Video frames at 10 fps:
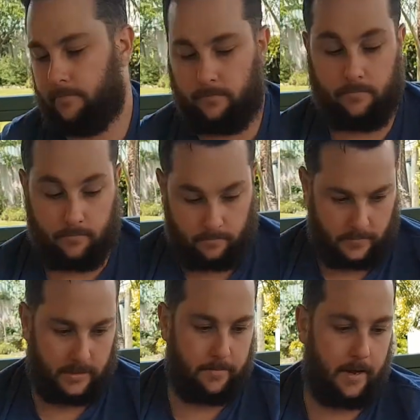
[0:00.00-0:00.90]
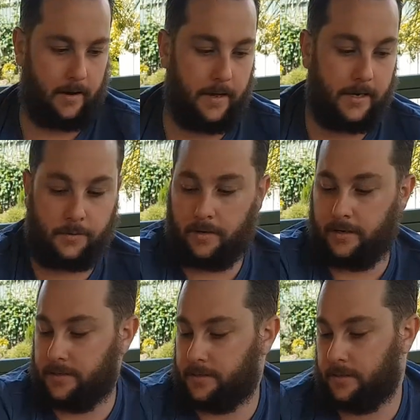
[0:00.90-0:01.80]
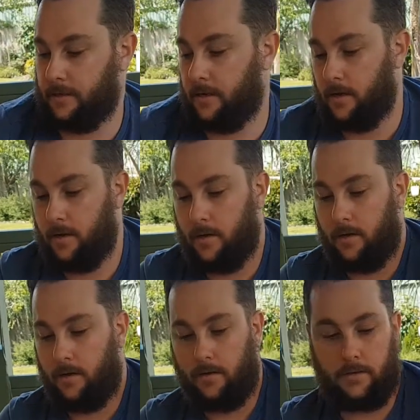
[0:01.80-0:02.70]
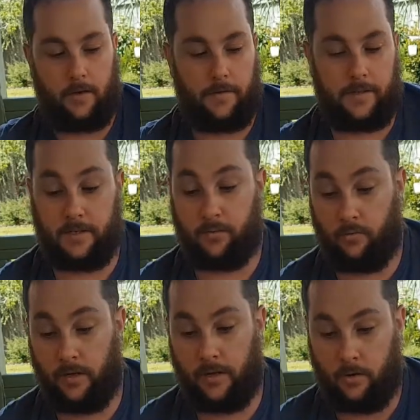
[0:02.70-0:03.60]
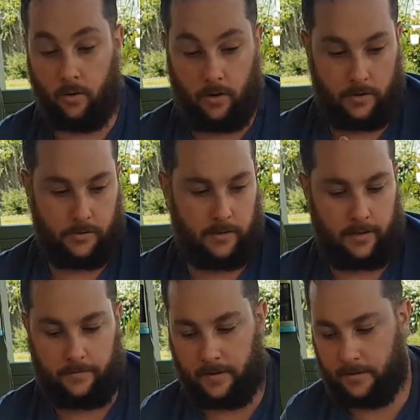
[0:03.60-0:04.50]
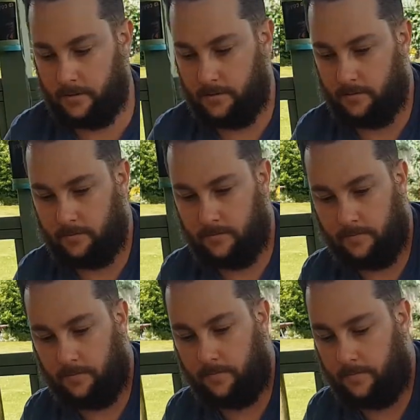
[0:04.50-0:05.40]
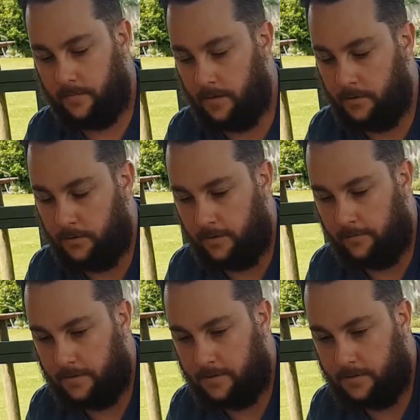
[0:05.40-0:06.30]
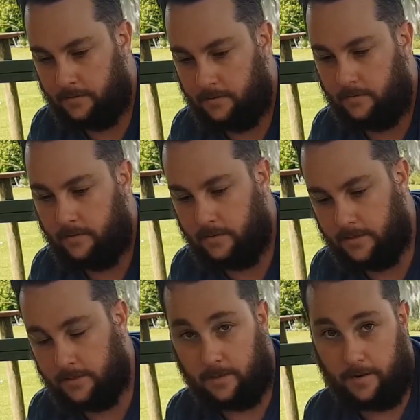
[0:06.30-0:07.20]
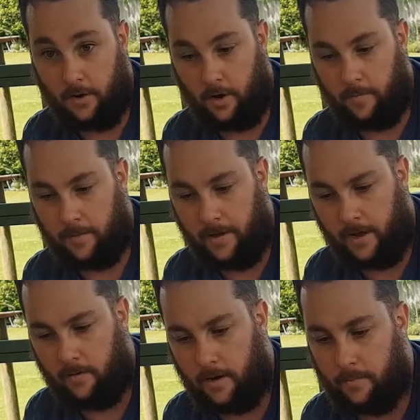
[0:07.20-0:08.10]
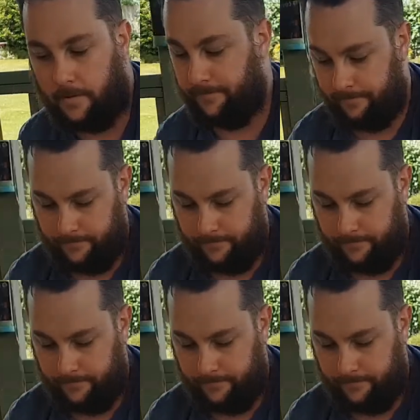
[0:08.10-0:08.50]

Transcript: Why? Doesn't matter. It is what it is. So this is really cool. I do love this. I do love this. This is gonna be a nightmare to pack away, but